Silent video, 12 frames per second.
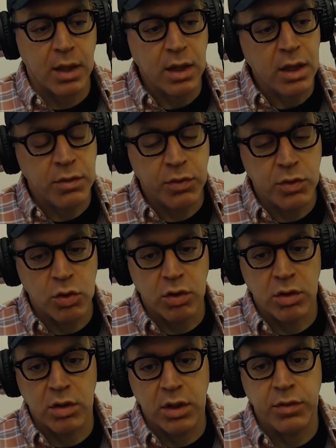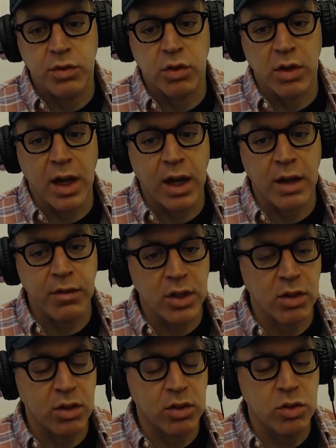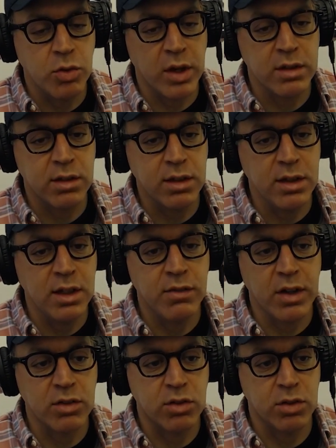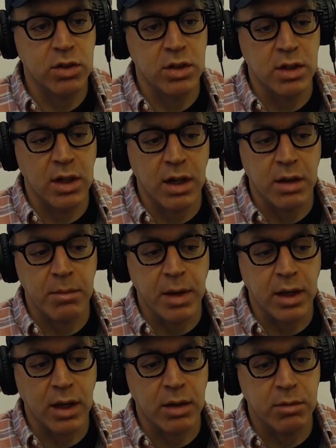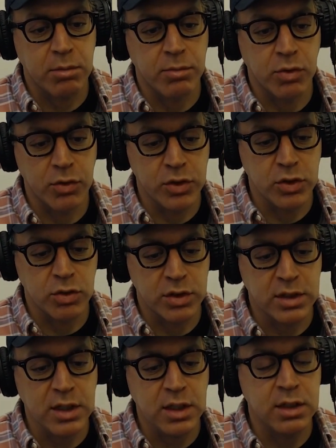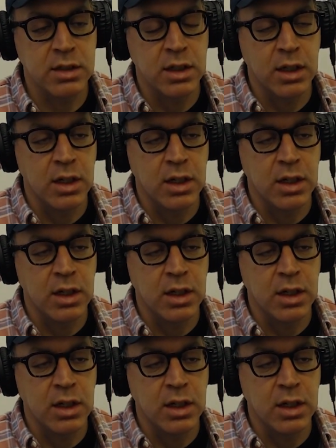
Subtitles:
If you're having a US lead investor, for your seed,